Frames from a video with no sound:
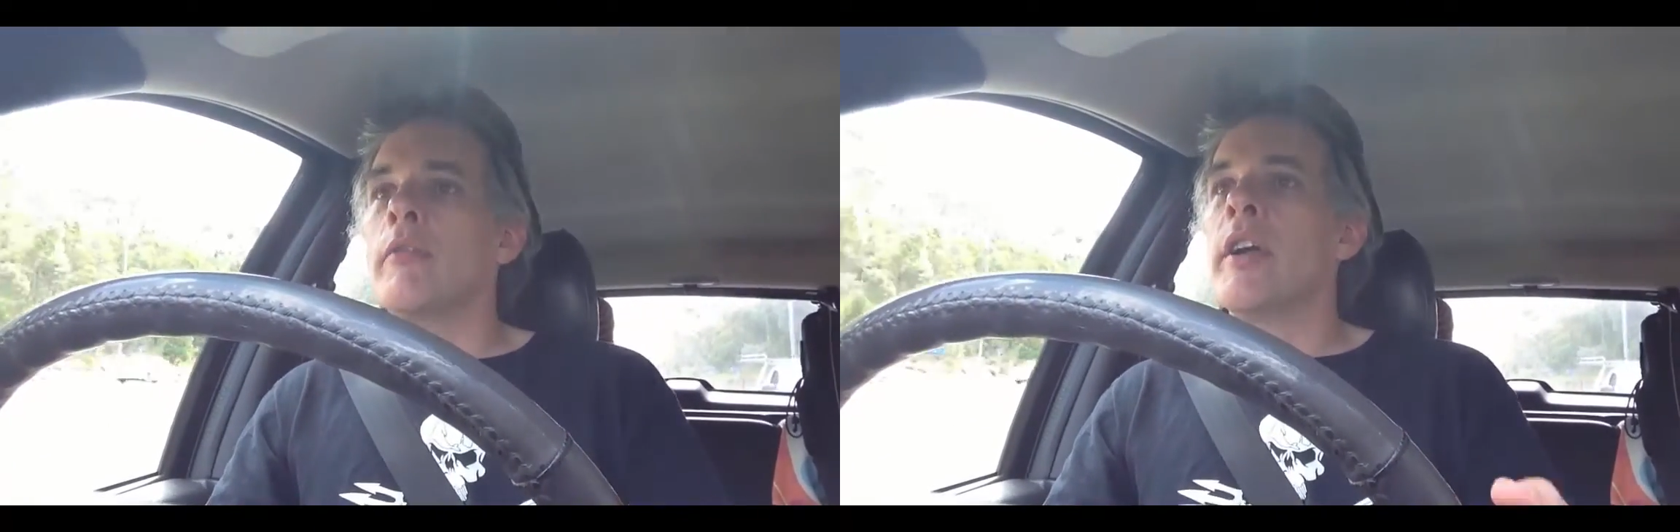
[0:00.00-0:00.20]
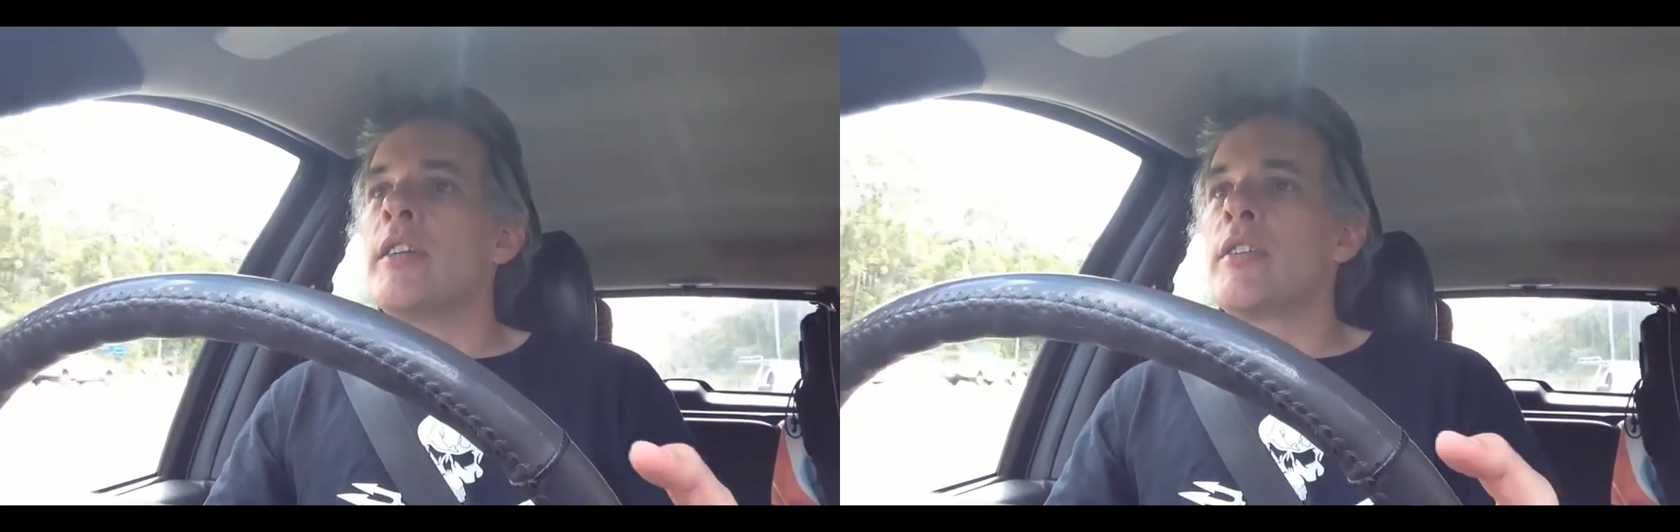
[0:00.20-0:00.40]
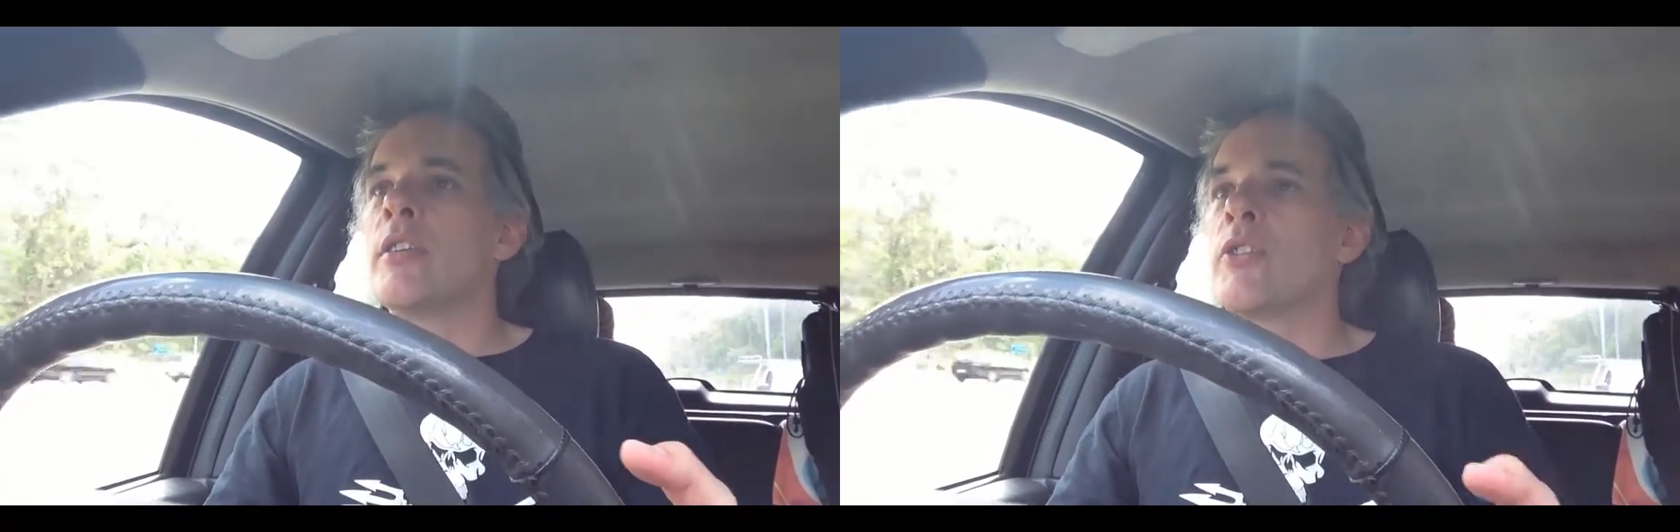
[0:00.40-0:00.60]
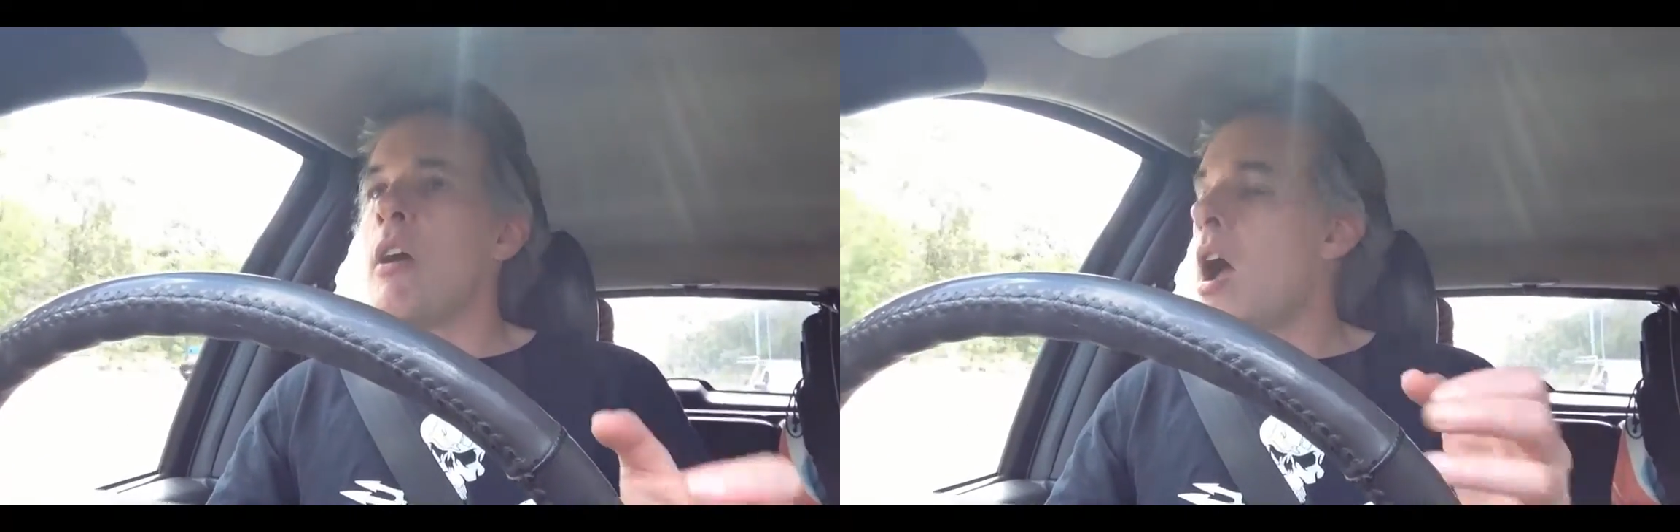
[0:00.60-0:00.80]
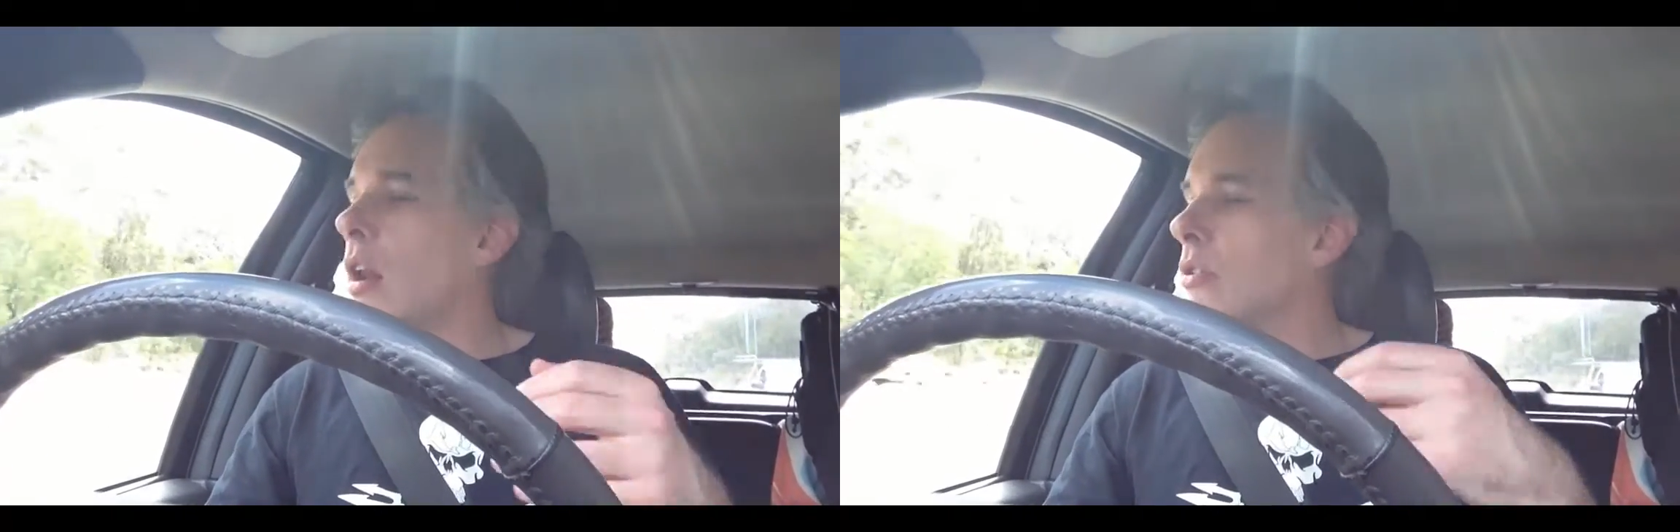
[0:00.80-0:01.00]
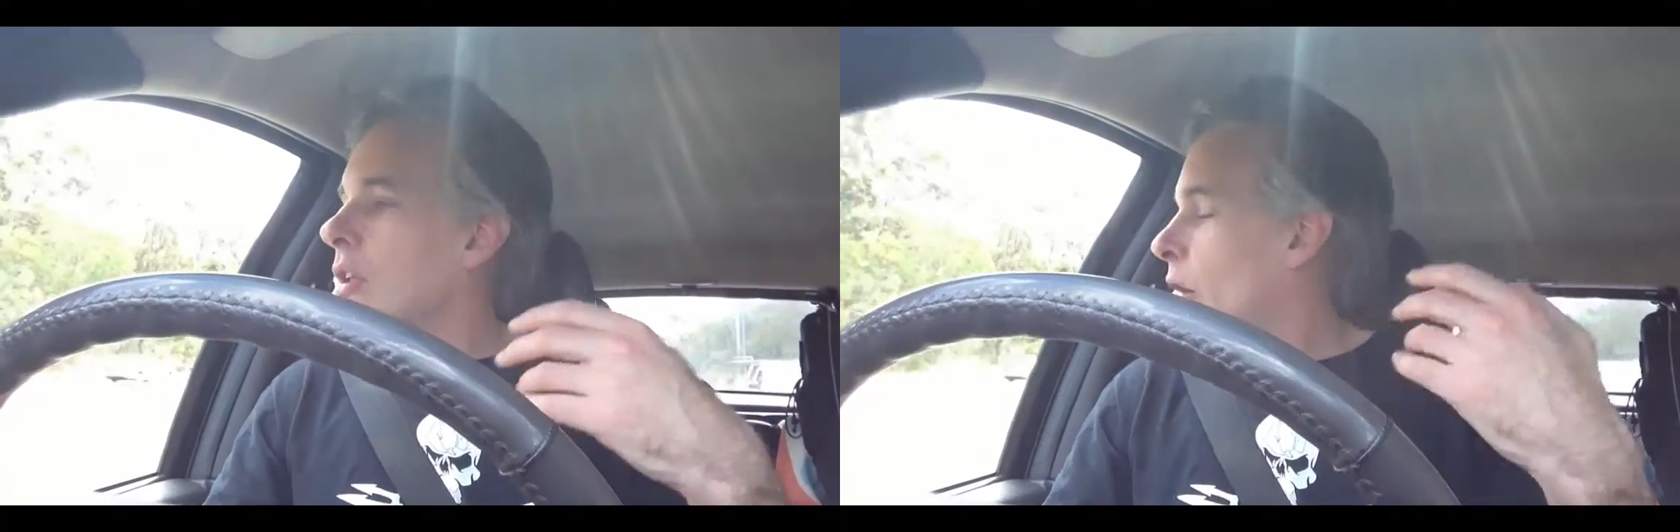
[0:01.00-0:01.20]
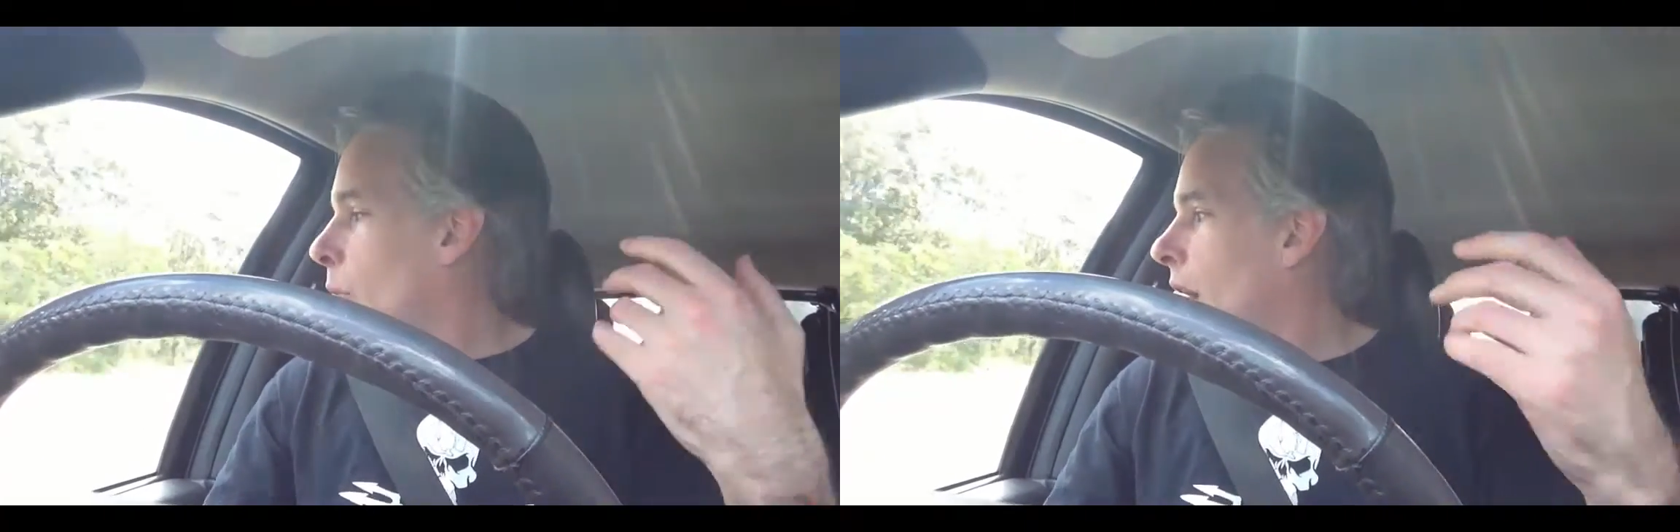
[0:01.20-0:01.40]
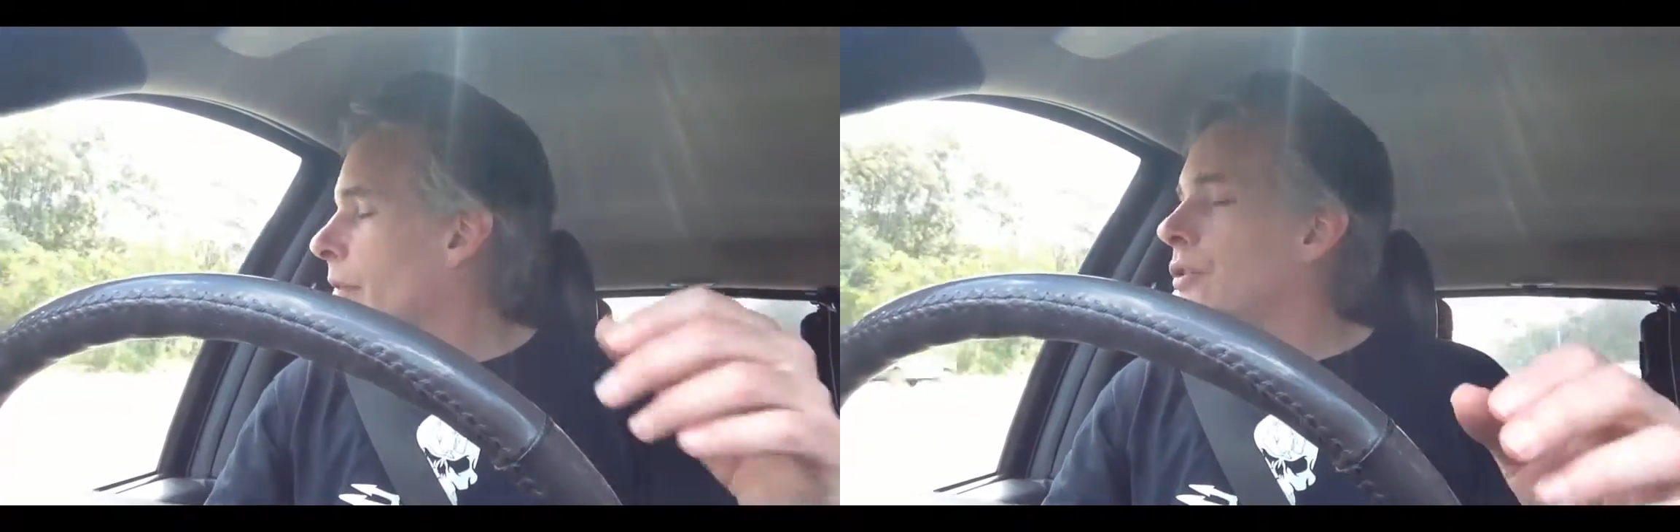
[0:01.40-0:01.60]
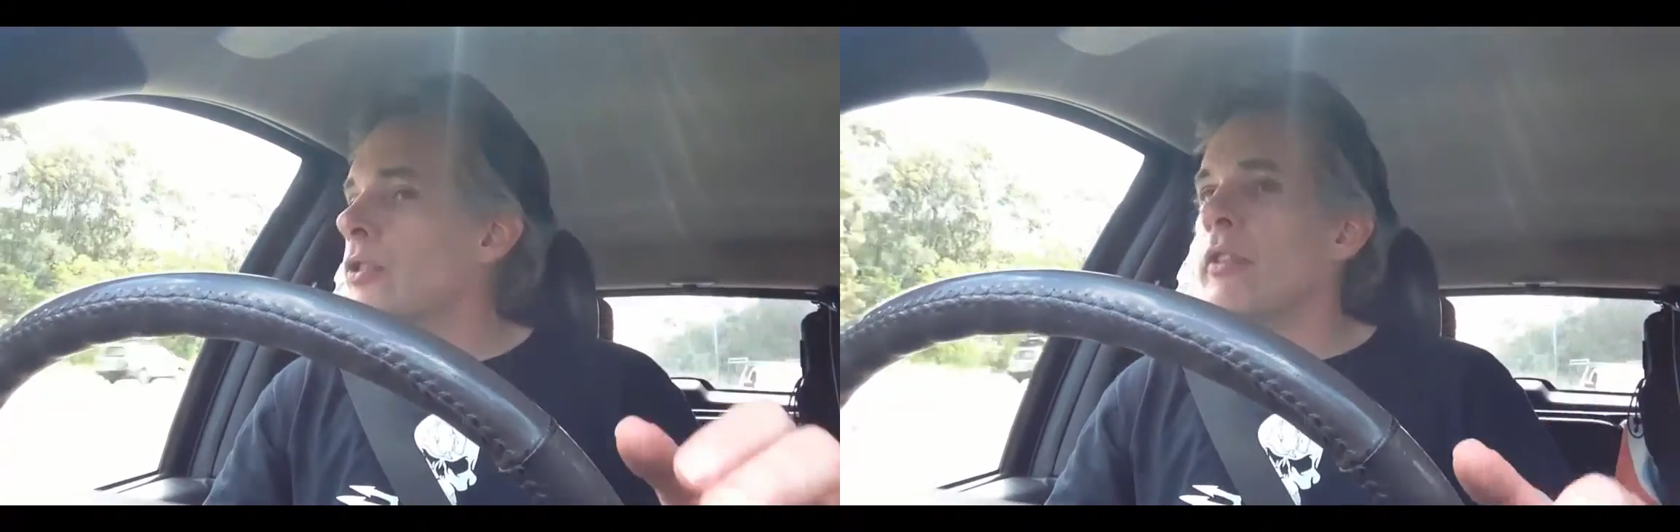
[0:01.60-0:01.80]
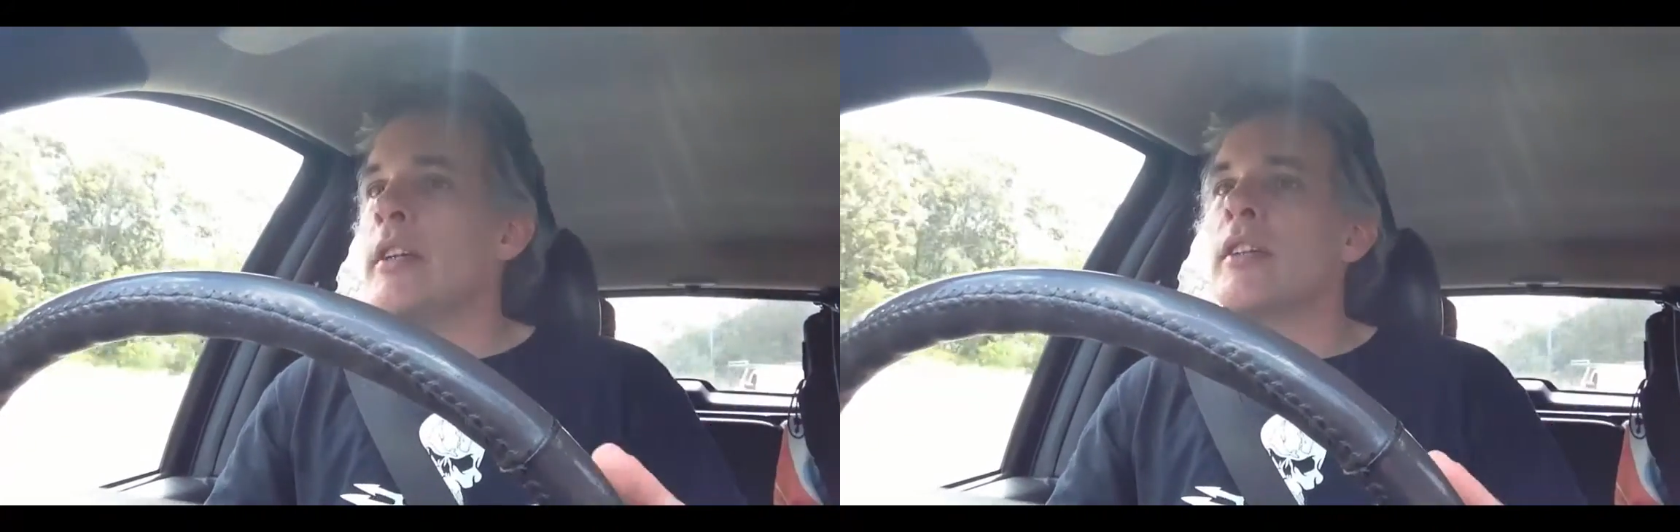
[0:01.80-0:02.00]
register trailers, like we have
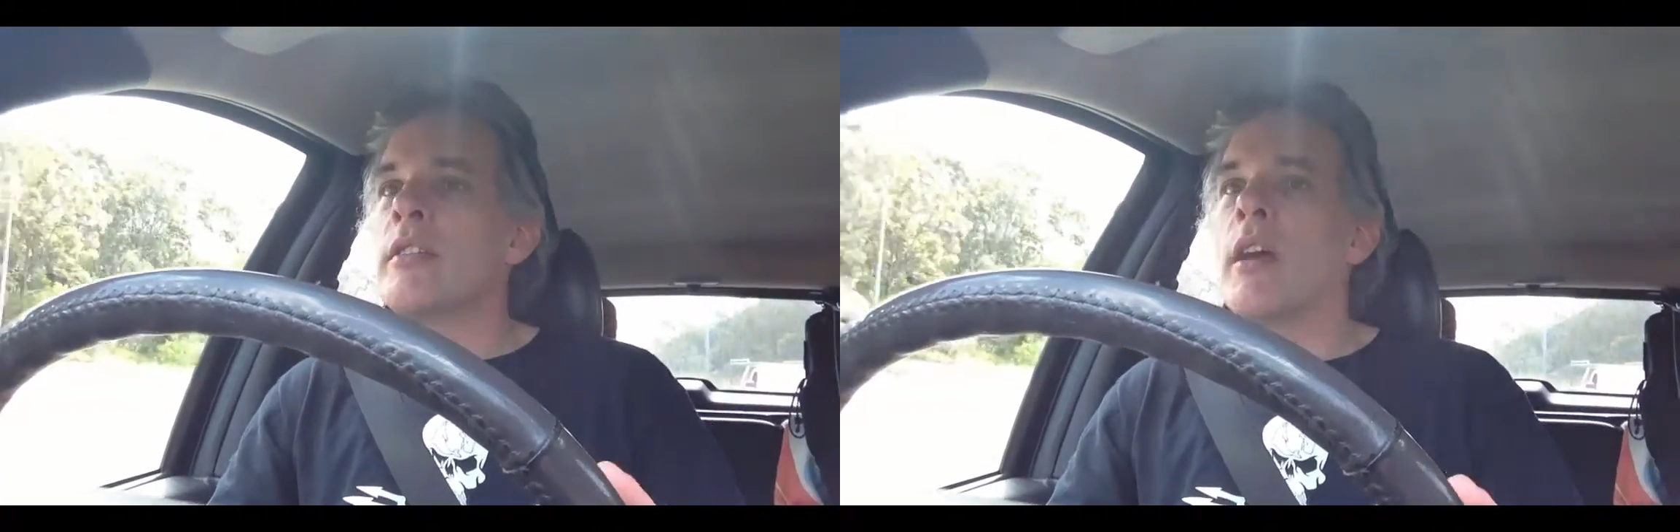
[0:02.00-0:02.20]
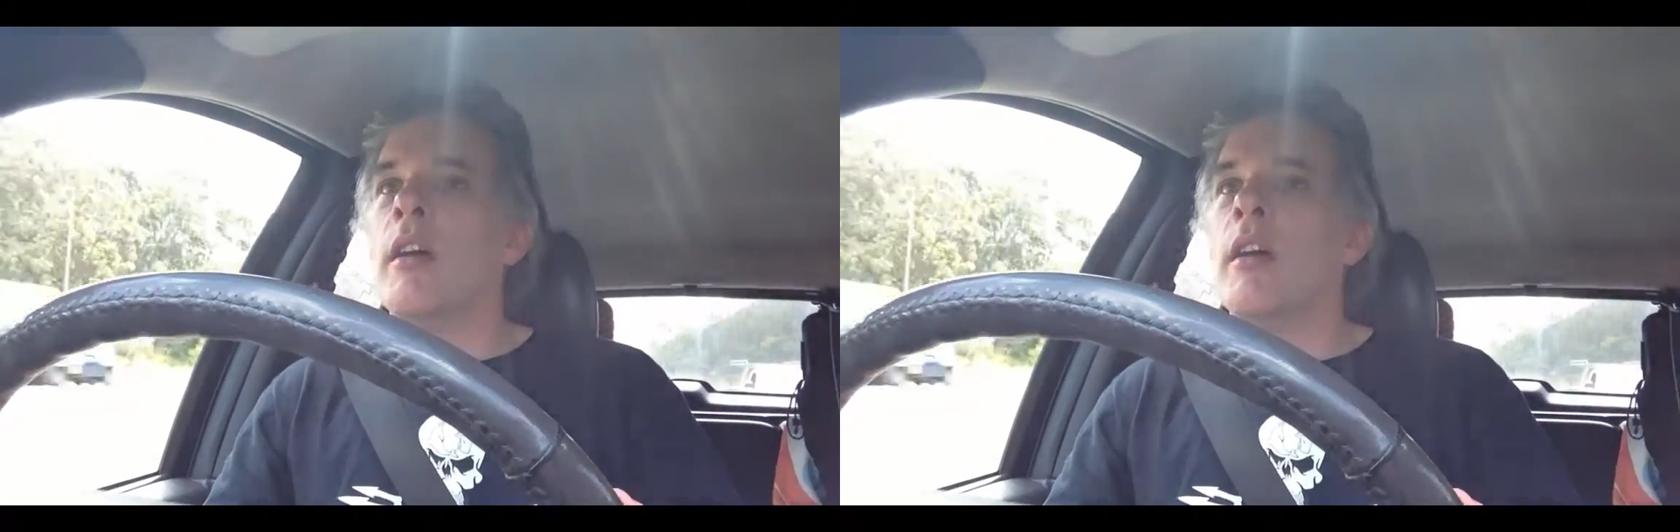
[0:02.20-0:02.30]
to register,